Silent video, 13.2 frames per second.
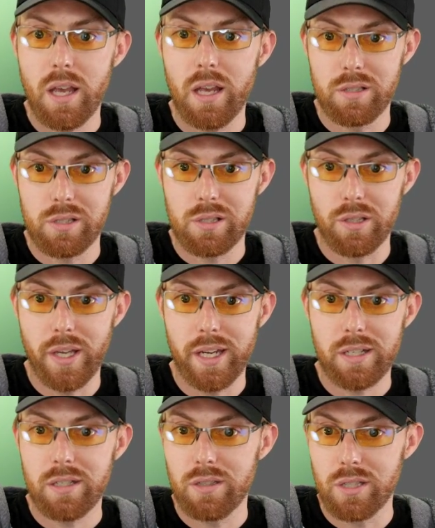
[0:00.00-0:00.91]
and
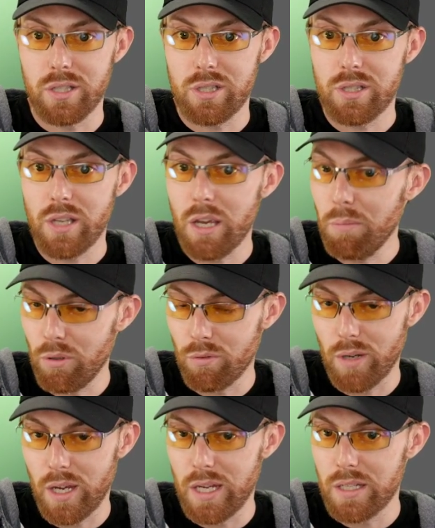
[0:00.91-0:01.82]
select the
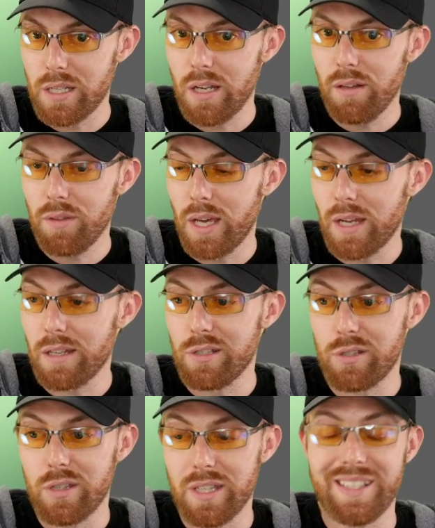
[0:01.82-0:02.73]
sample rate that
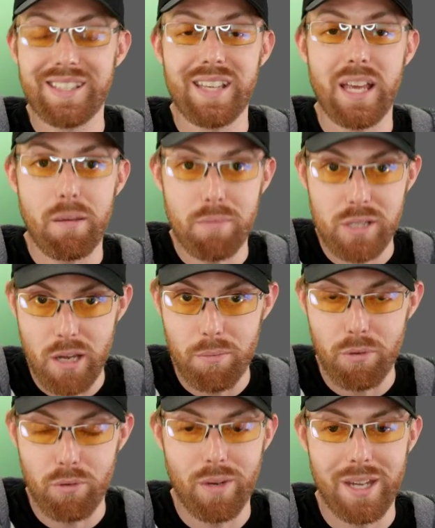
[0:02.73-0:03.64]
is the same sample